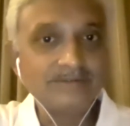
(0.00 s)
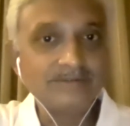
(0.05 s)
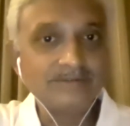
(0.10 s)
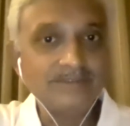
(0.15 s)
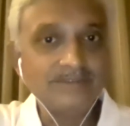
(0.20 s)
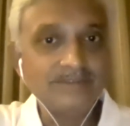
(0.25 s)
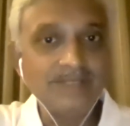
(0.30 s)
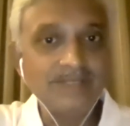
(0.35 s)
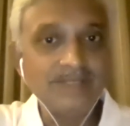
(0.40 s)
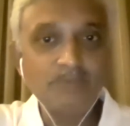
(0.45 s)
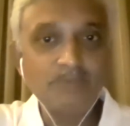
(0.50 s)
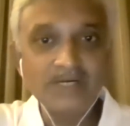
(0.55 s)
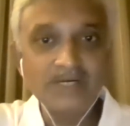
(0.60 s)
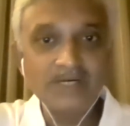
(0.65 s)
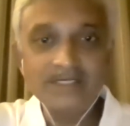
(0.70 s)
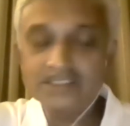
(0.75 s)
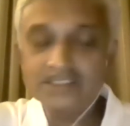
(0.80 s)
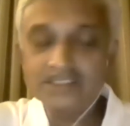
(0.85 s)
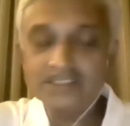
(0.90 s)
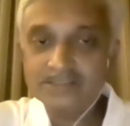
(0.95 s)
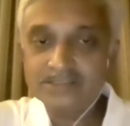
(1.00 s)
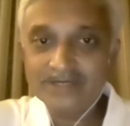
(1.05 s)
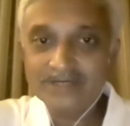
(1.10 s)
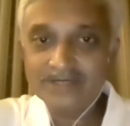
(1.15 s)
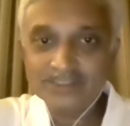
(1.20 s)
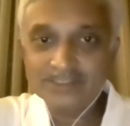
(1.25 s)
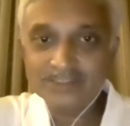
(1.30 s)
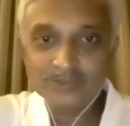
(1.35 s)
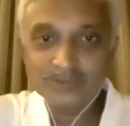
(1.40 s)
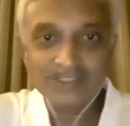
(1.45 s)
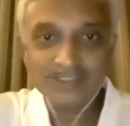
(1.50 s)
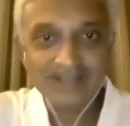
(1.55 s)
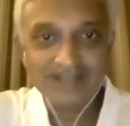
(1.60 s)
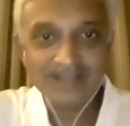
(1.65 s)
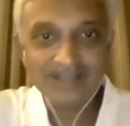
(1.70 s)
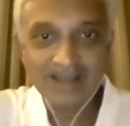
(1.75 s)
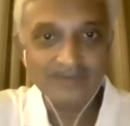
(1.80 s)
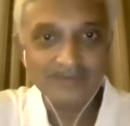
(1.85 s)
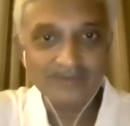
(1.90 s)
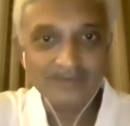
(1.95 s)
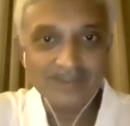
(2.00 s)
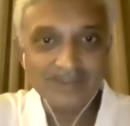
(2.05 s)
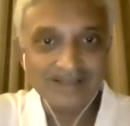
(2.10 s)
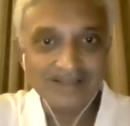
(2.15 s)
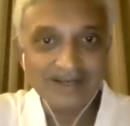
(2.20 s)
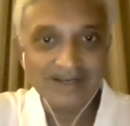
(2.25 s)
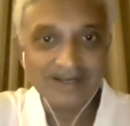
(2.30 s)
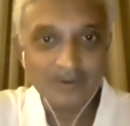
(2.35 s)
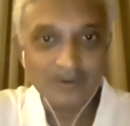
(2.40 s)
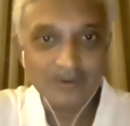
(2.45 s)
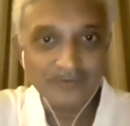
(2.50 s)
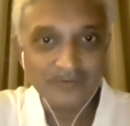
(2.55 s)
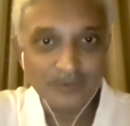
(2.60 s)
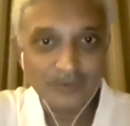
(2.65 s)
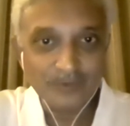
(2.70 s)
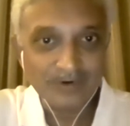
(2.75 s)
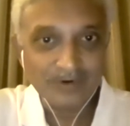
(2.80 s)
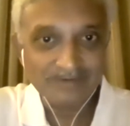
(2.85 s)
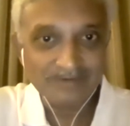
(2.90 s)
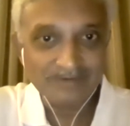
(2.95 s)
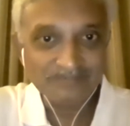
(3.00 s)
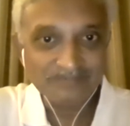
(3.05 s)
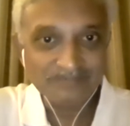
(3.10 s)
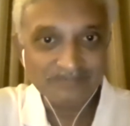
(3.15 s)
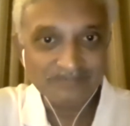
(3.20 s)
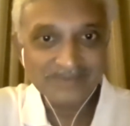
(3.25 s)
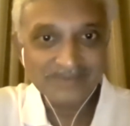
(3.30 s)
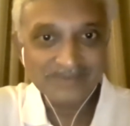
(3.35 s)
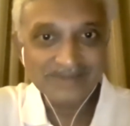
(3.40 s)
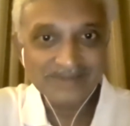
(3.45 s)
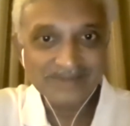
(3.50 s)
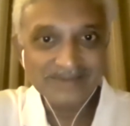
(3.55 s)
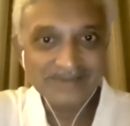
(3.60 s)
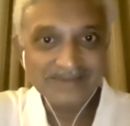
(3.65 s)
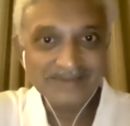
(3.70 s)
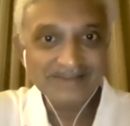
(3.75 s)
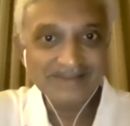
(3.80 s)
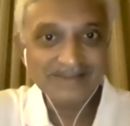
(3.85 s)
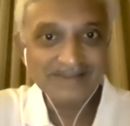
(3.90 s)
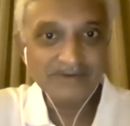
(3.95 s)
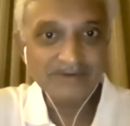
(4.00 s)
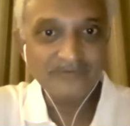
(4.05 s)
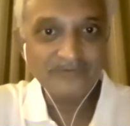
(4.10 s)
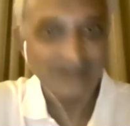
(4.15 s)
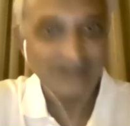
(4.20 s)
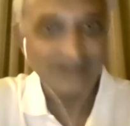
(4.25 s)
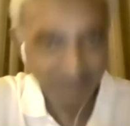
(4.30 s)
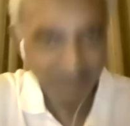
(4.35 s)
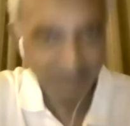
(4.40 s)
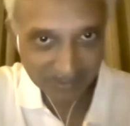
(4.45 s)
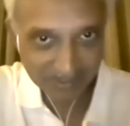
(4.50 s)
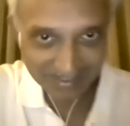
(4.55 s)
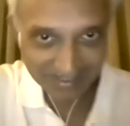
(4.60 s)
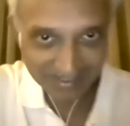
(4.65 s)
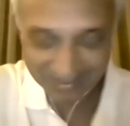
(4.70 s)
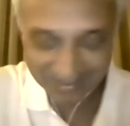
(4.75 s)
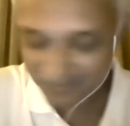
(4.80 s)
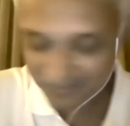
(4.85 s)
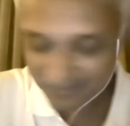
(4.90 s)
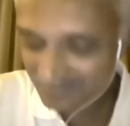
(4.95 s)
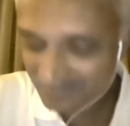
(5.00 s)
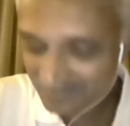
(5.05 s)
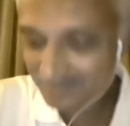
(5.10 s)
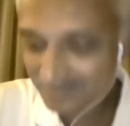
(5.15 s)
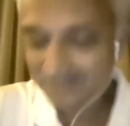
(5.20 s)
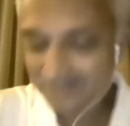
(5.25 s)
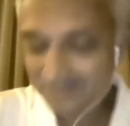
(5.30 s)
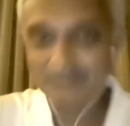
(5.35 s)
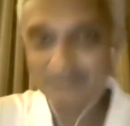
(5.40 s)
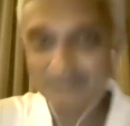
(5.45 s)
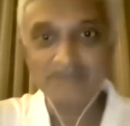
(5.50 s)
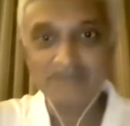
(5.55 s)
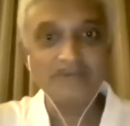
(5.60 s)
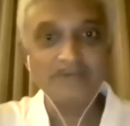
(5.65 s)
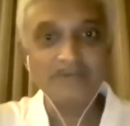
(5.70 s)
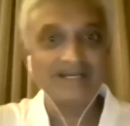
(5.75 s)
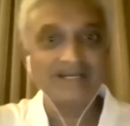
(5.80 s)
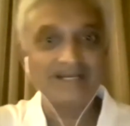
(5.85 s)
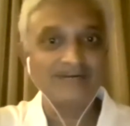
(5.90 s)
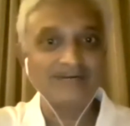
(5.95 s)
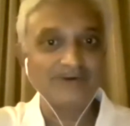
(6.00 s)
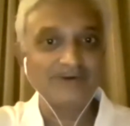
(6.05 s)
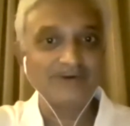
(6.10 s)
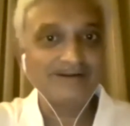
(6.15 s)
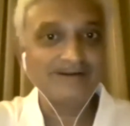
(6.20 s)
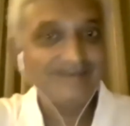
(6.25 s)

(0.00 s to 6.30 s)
deeply distressed to say that I haven't seen any of your films right now. I'm admitting to it. I'll